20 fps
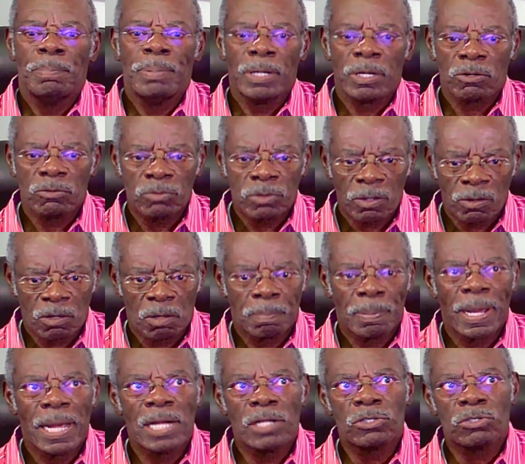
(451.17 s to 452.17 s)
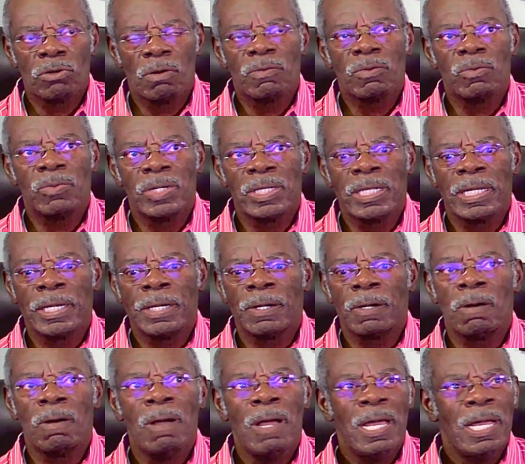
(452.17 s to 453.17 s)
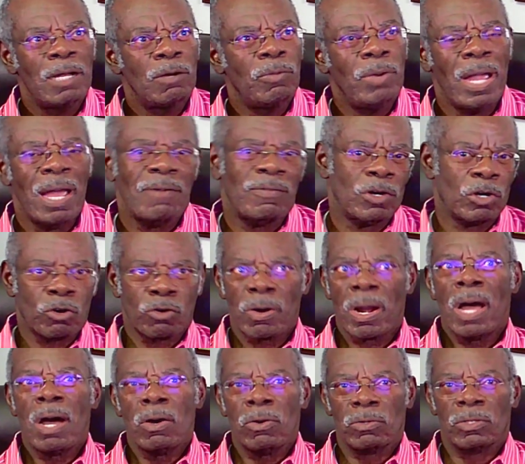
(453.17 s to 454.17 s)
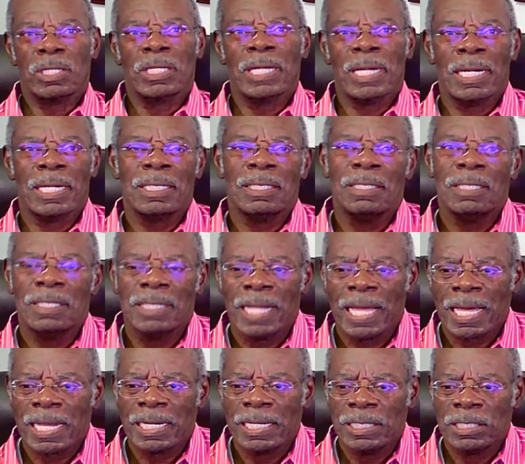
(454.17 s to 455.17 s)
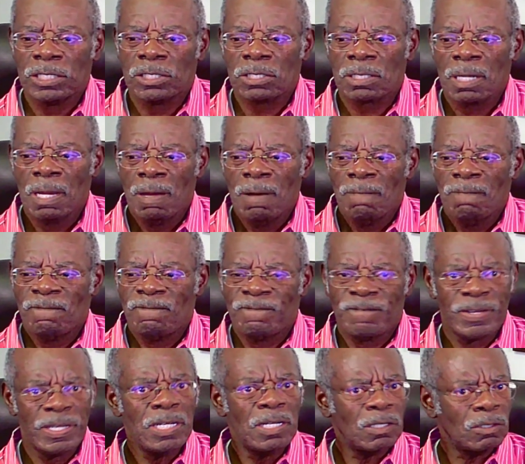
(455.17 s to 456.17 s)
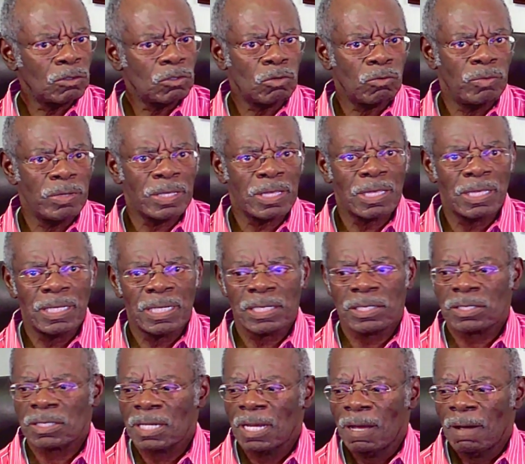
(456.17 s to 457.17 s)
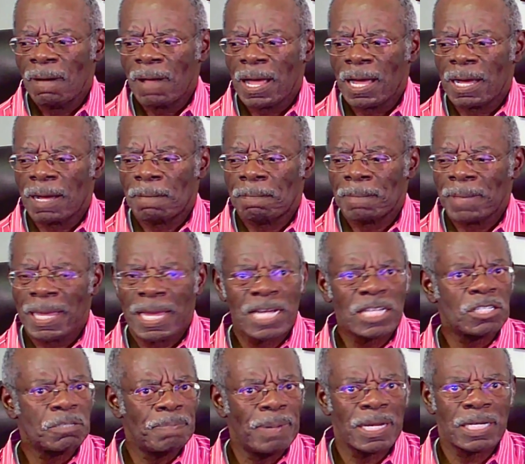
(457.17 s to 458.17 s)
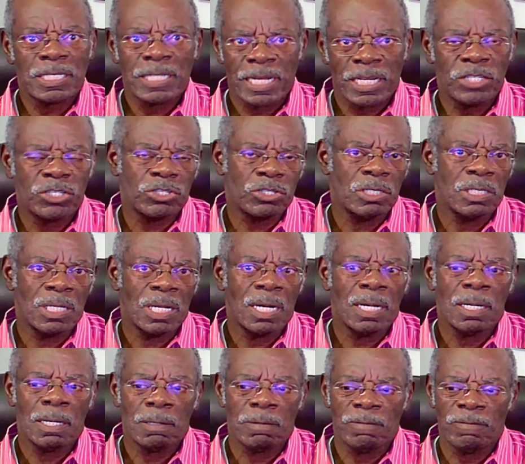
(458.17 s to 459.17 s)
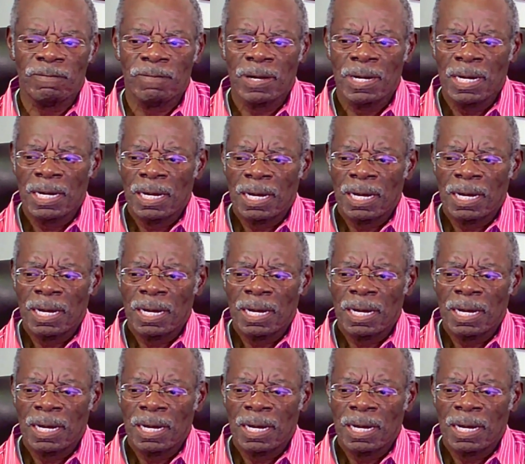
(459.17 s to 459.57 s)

the pilgrims of the Passover were there. We have a crowd then that is filled with this um, expectation of,